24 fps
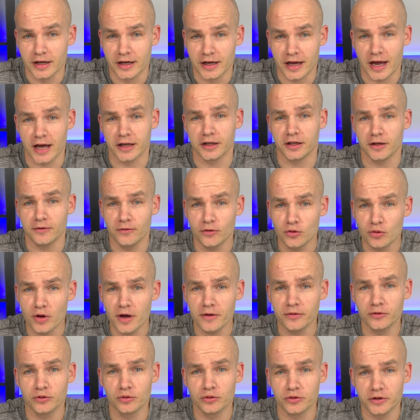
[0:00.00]
And if you
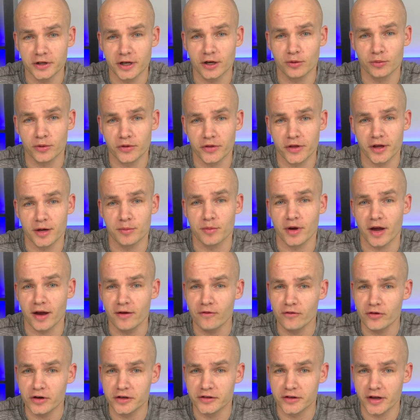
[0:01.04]
have to deal with him
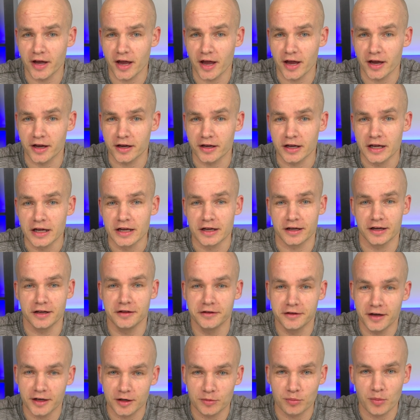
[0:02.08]
every day, it
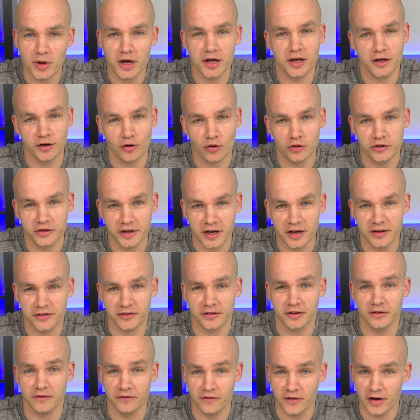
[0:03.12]
can make your days
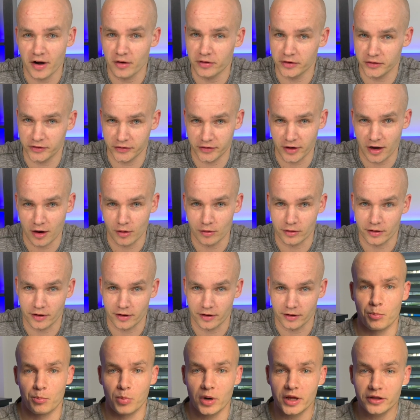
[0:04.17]
very sour.
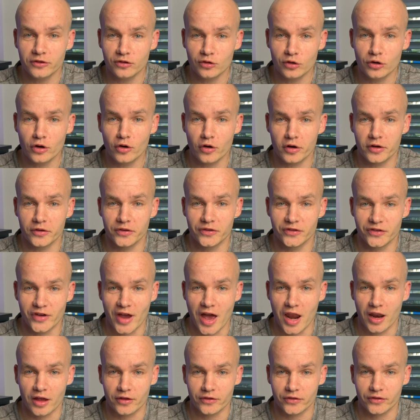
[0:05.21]
Blood sugar is
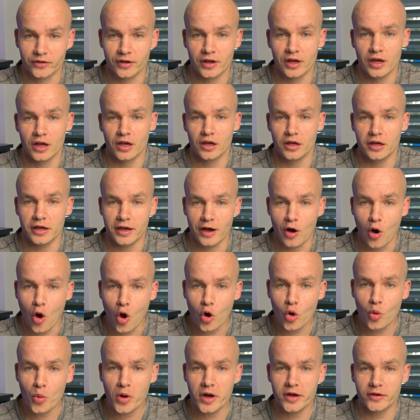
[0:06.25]
jealous. He
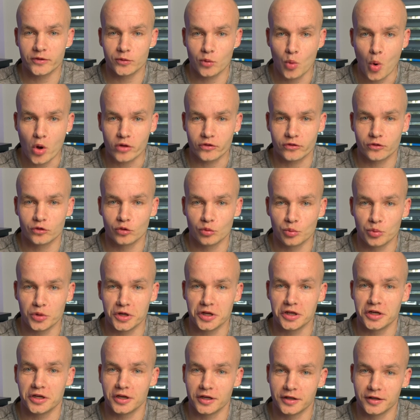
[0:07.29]
always wants to
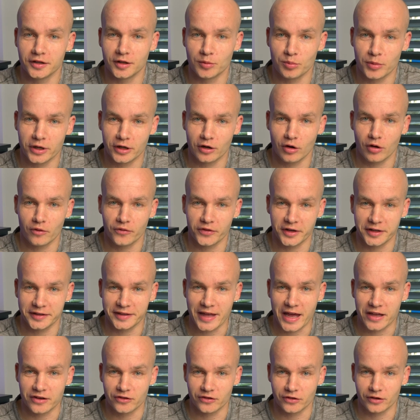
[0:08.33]
be in the middle of
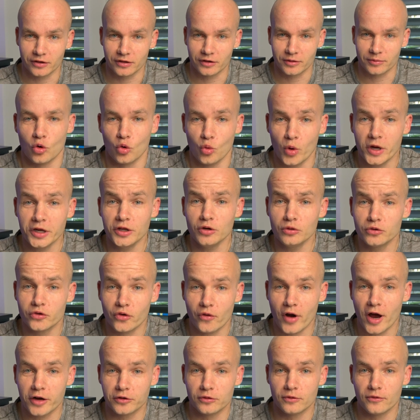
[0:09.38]
attention. When you
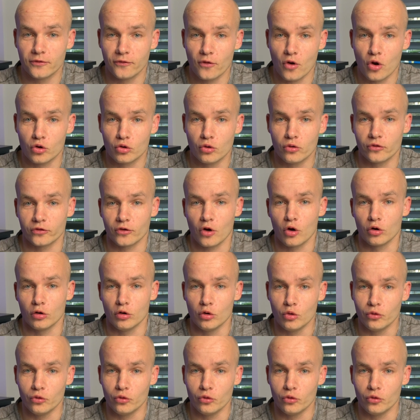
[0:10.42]
try to focus on